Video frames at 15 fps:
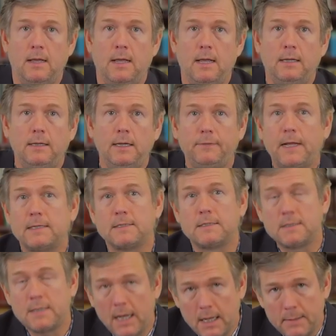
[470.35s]
And yet that
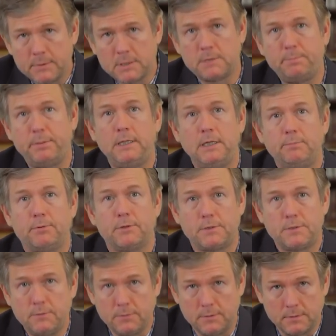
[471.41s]
same spending per
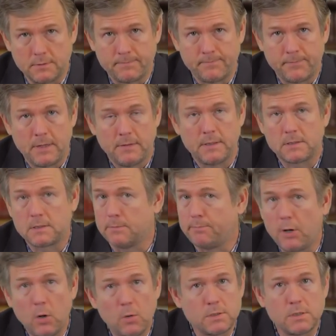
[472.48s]
student that's
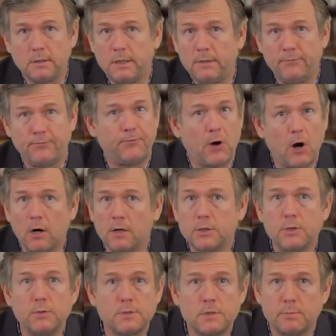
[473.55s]
supposedly far
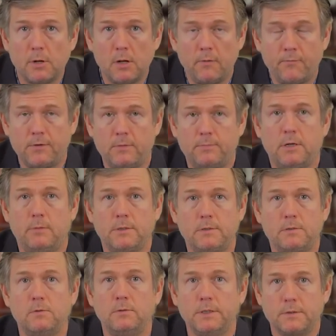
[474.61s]
too small for the public
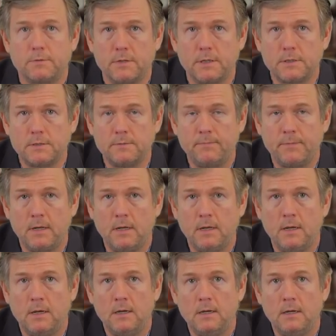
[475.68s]
school districts
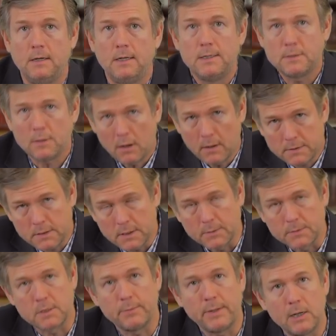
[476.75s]
is also
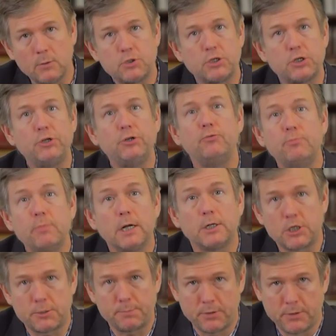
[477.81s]
somehow too
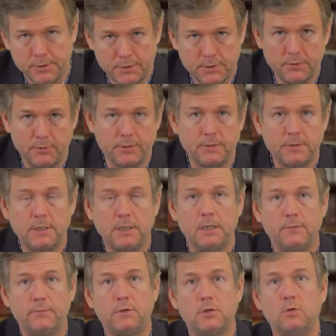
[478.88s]
much per student to
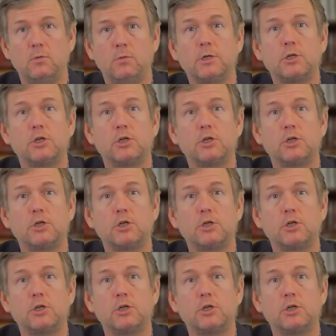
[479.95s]
give to a